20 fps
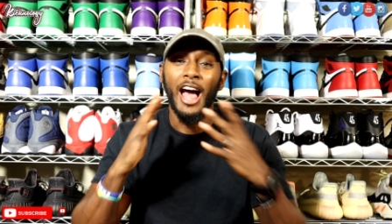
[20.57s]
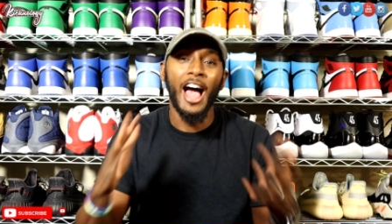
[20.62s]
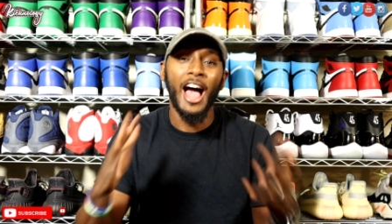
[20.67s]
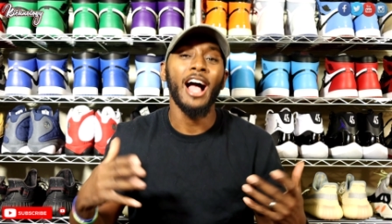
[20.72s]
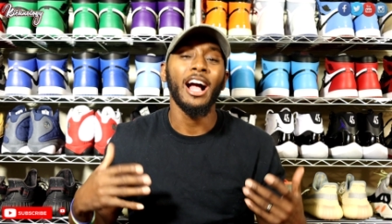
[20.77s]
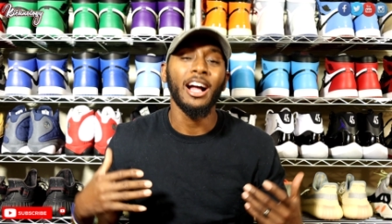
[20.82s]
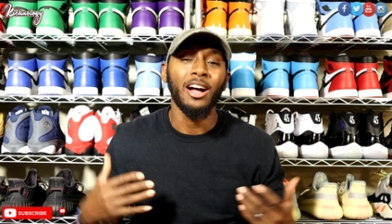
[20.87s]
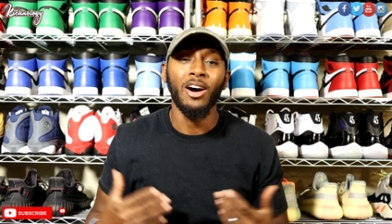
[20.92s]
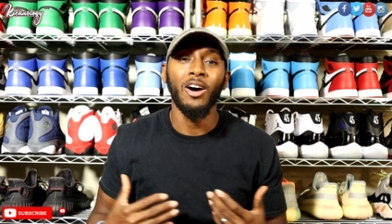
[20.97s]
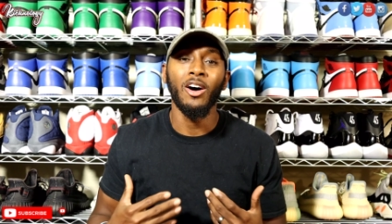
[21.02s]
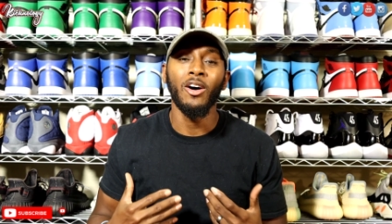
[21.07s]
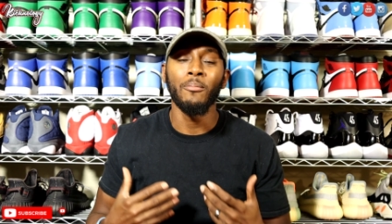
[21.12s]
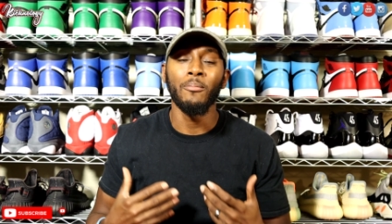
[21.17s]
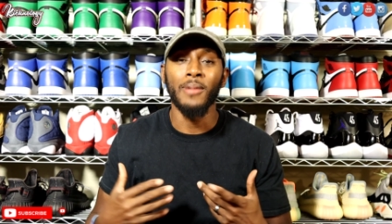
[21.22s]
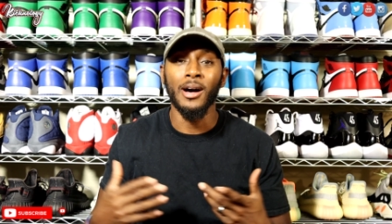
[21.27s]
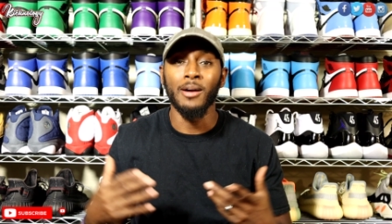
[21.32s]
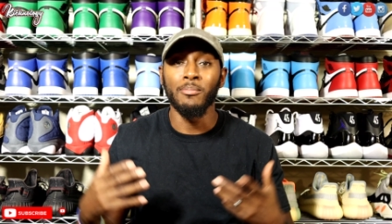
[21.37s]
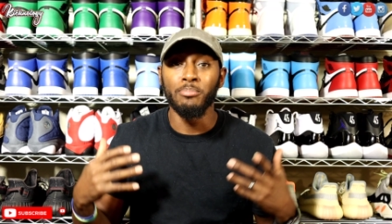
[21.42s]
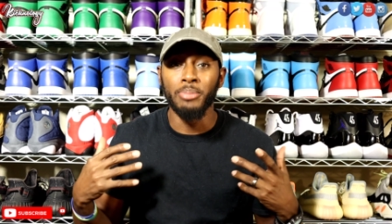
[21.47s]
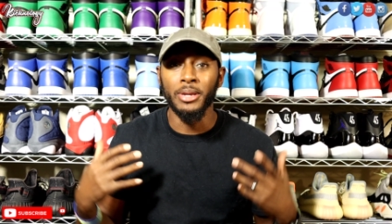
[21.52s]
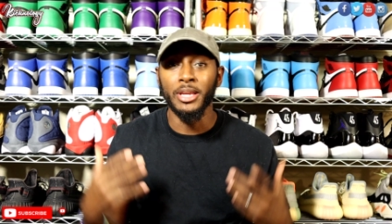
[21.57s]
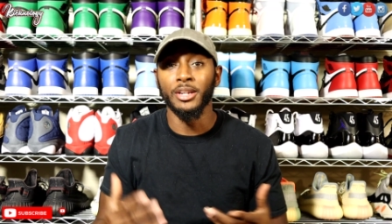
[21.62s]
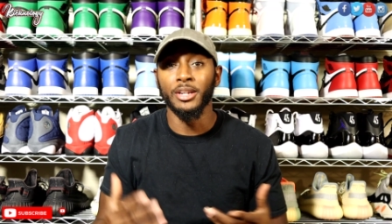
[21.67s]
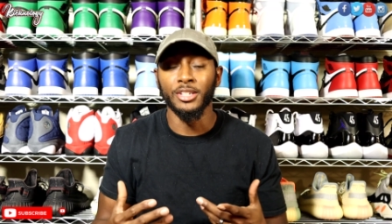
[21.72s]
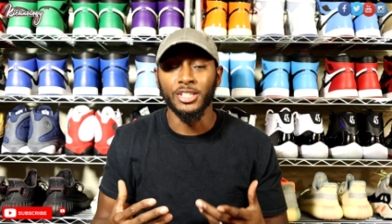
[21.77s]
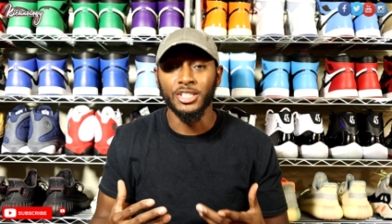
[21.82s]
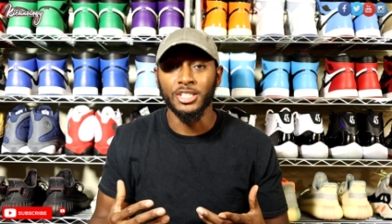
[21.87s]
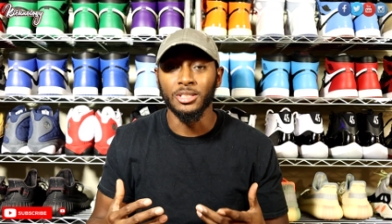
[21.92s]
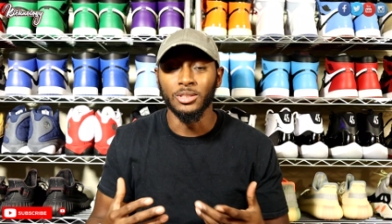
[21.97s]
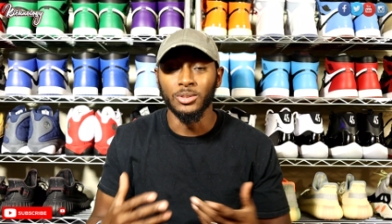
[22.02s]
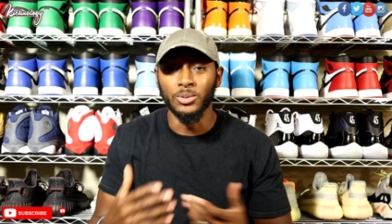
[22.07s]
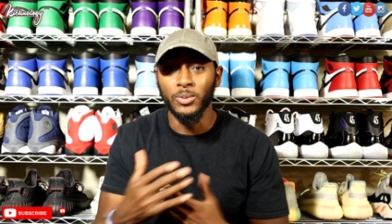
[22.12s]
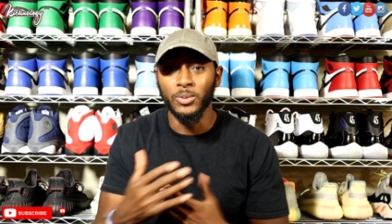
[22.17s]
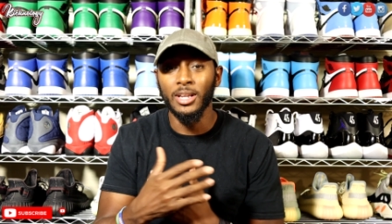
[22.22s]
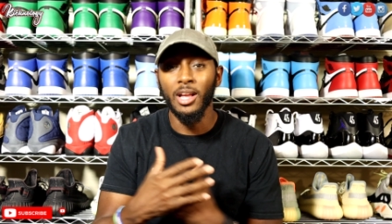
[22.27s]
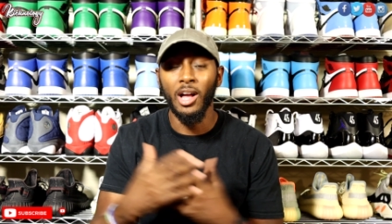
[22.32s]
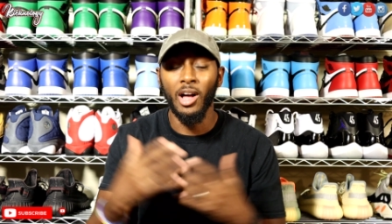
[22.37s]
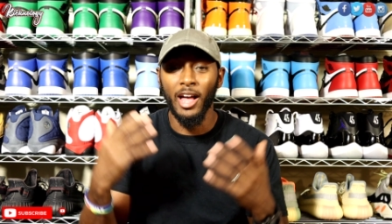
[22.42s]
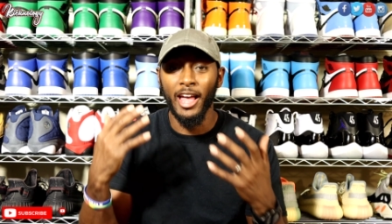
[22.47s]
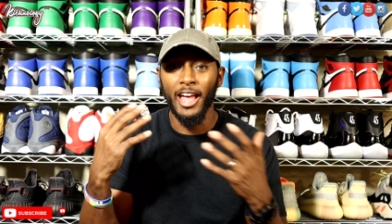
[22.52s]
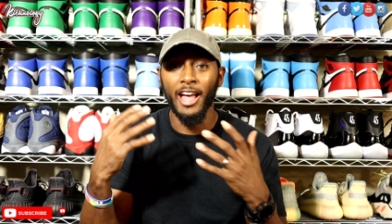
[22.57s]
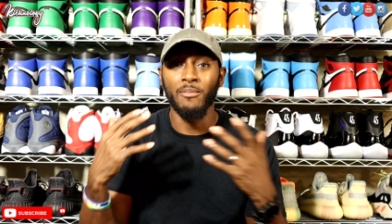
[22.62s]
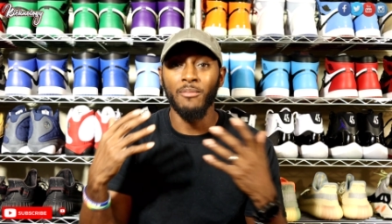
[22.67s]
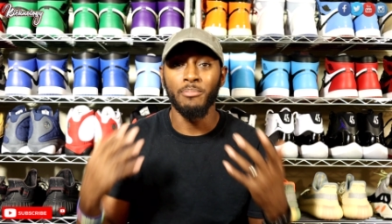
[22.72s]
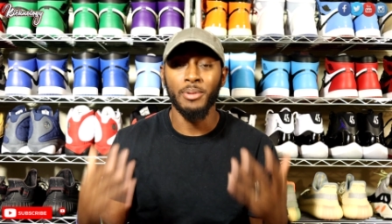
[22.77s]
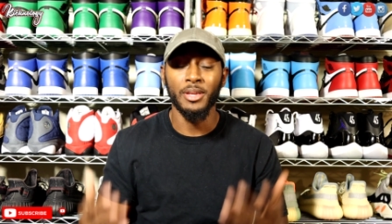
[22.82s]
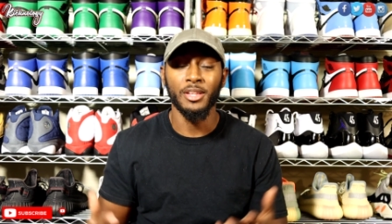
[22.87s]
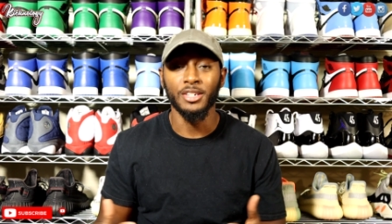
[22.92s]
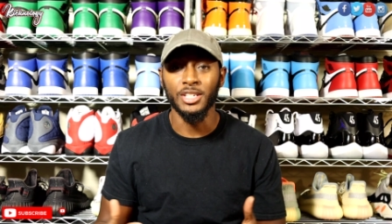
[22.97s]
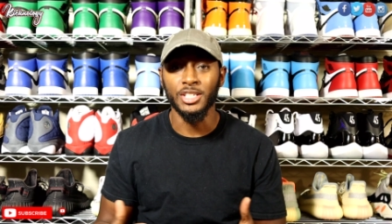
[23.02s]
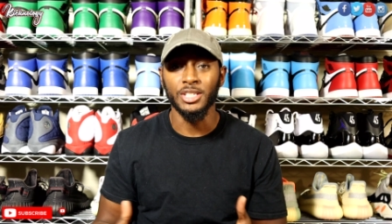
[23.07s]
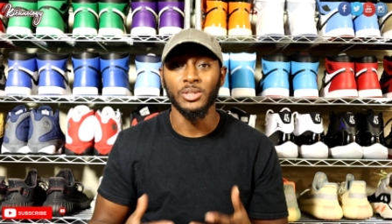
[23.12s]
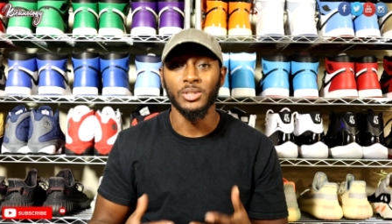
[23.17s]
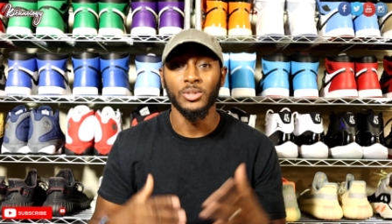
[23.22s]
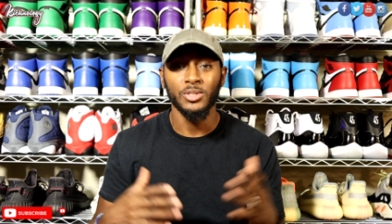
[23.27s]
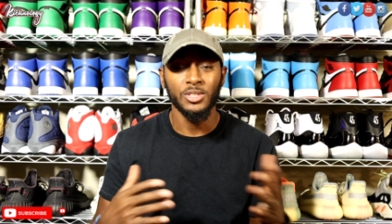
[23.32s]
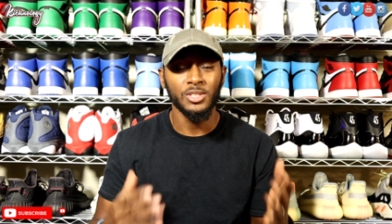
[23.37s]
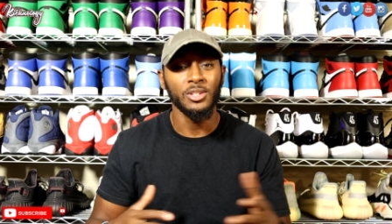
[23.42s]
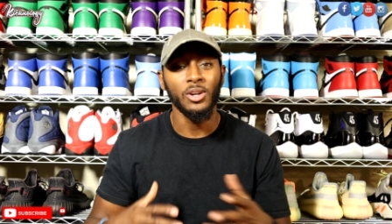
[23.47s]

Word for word: I call my beater shoe. We all have beater shoes.